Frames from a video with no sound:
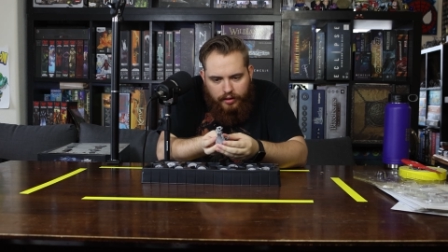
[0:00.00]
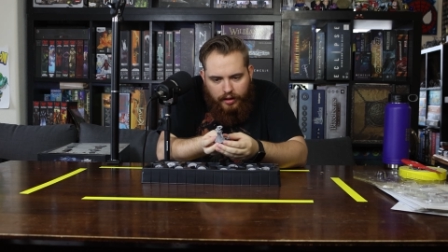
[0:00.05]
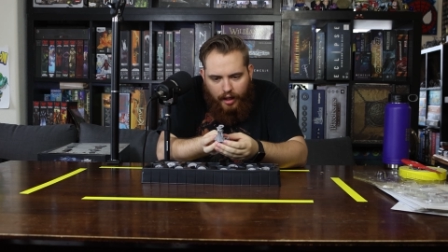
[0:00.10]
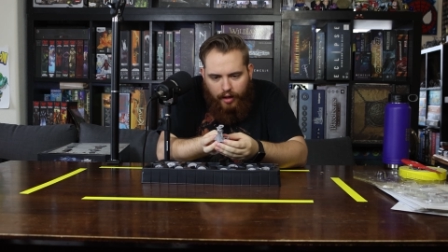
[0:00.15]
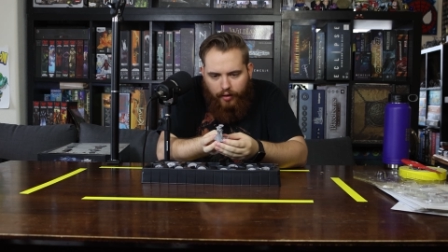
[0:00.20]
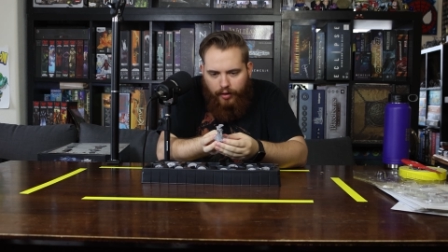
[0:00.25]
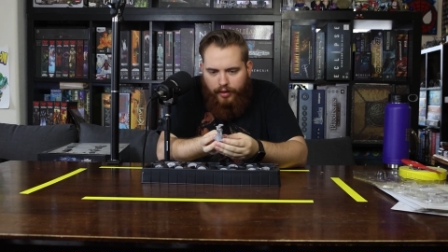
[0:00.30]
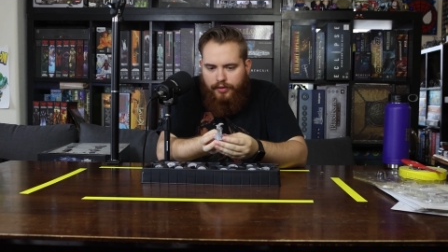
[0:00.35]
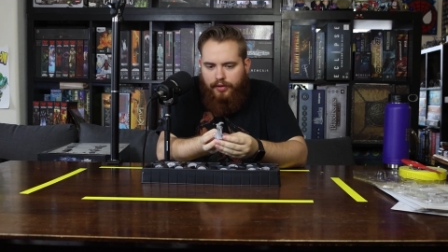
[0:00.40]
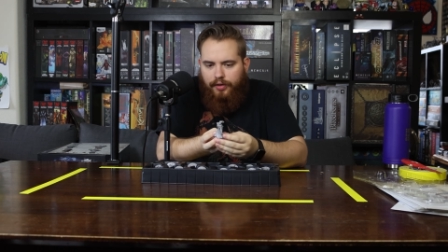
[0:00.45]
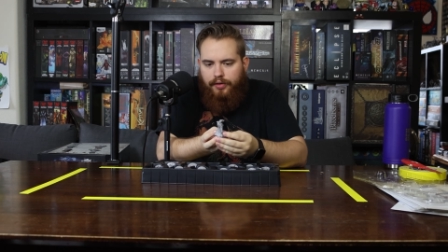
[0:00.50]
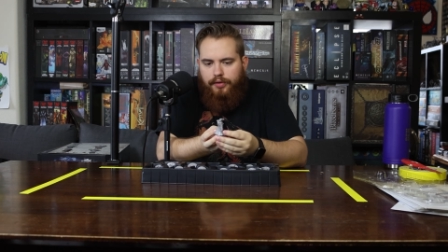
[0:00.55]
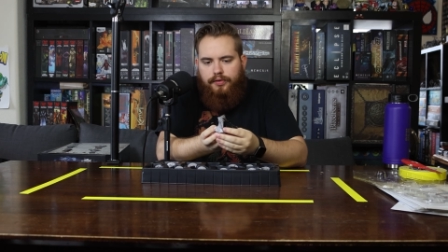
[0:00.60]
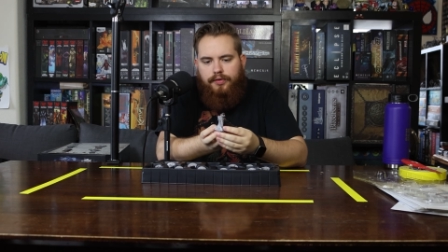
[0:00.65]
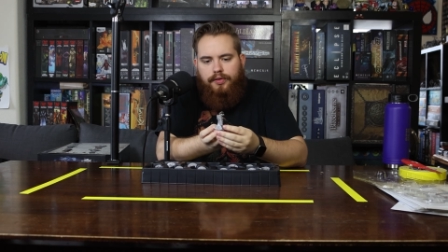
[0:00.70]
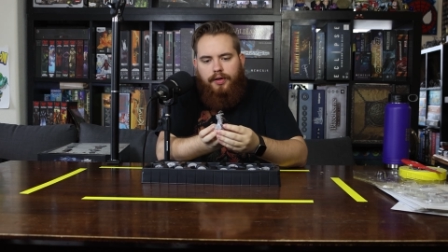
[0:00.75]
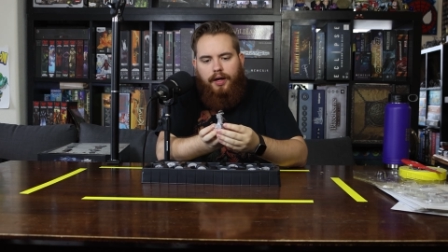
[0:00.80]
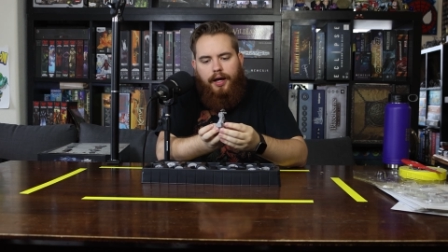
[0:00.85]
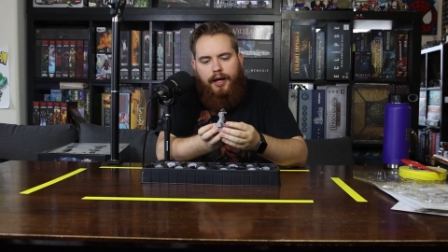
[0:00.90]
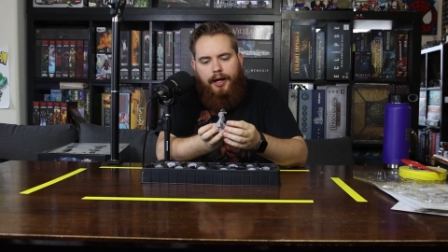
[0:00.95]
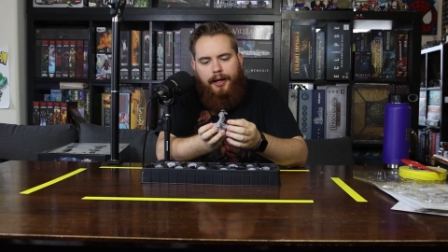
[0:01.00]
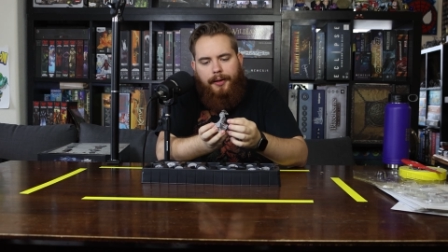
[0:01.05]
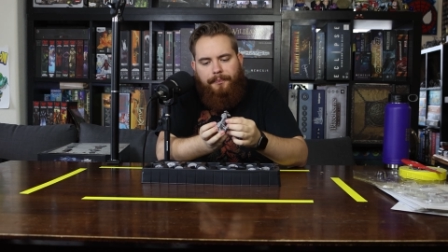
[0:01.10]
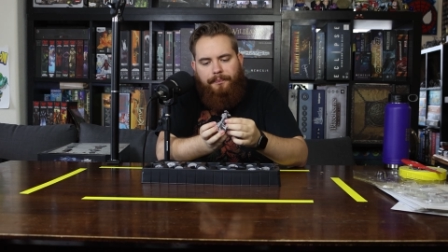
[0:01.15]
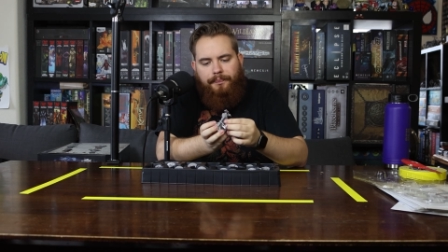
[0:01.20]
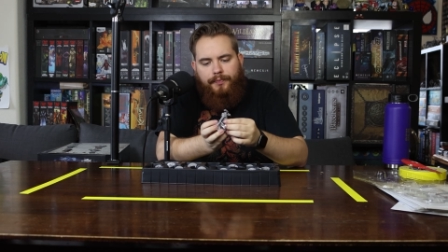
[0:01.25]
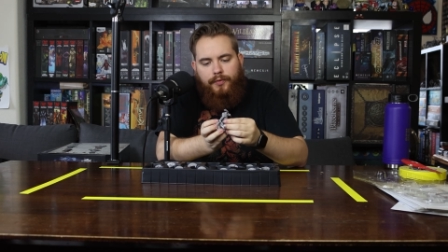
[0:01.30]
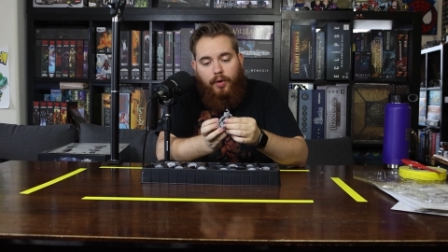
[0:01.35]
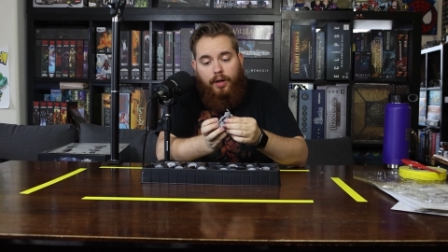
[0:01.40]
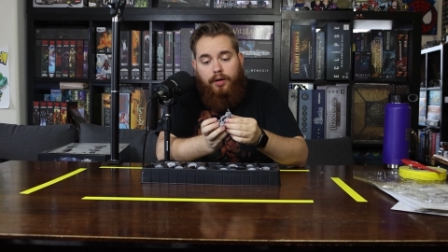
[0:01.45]
characters.
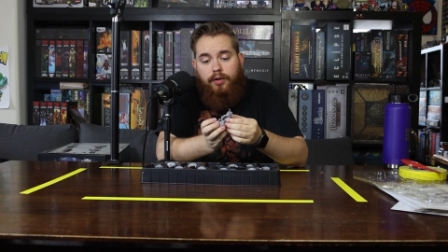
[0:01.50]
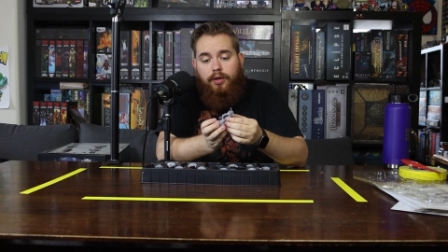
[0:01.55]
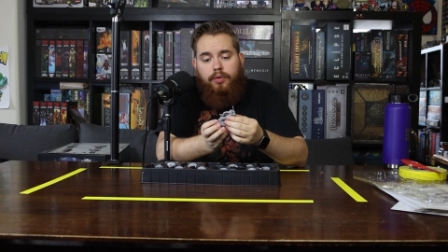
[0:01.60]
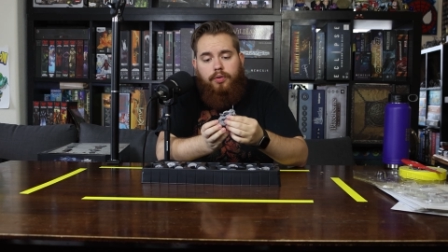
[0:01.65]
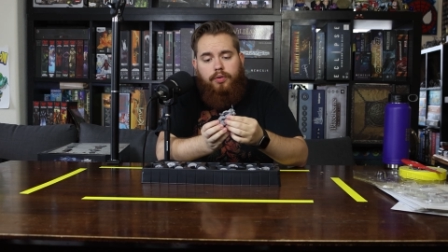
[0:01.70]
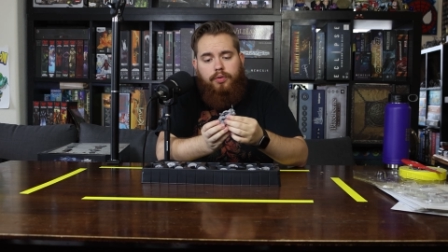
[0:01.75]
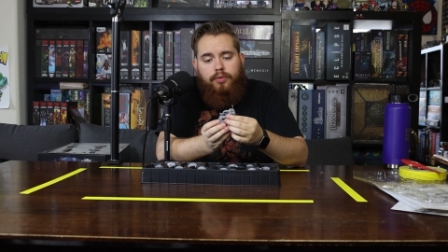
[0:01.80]
Um, so I don't know